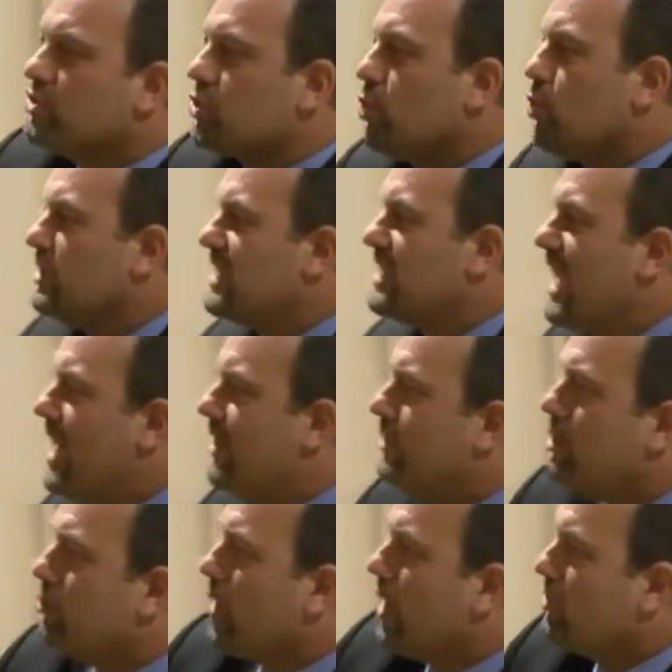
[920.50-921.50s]
that always
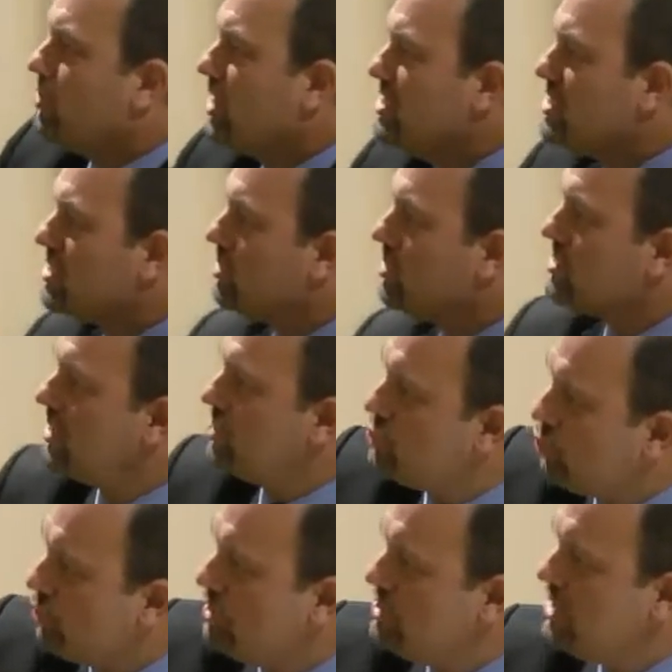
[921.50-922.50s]
gathered around Jesus because they
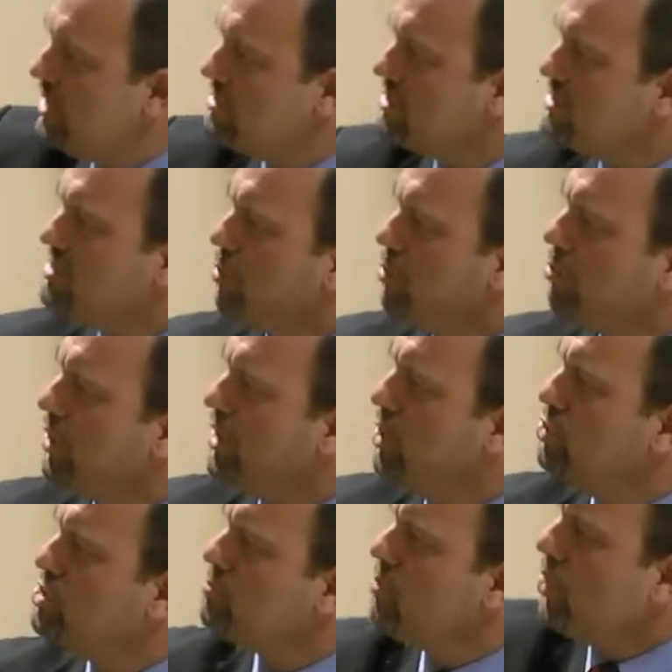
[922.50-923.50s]
saw in Jesus somebody
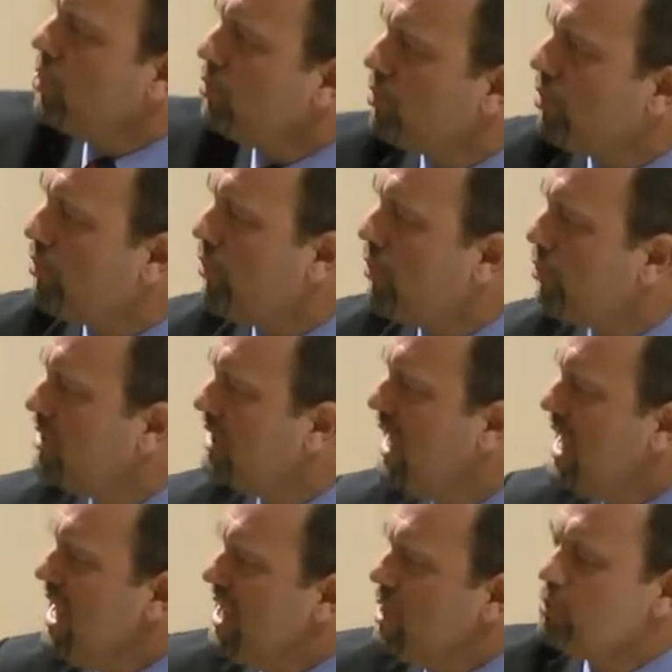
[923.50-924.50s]
who spoke with authority.
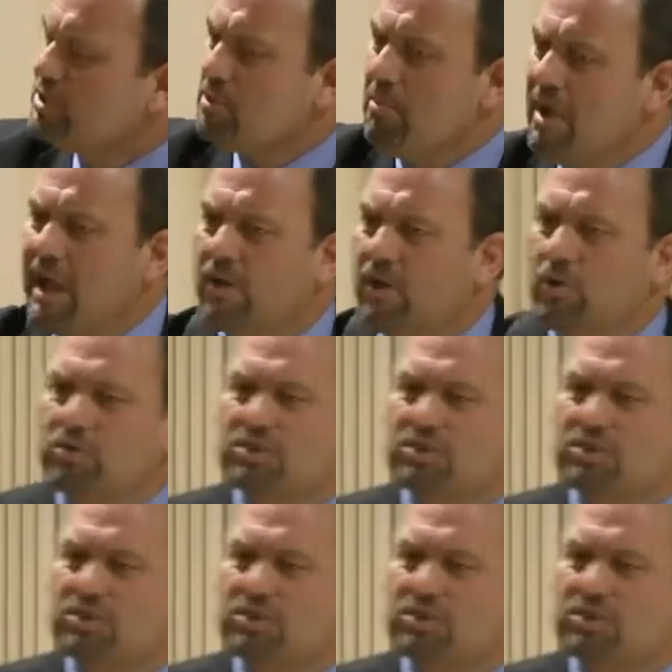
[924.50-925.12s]
He was a man who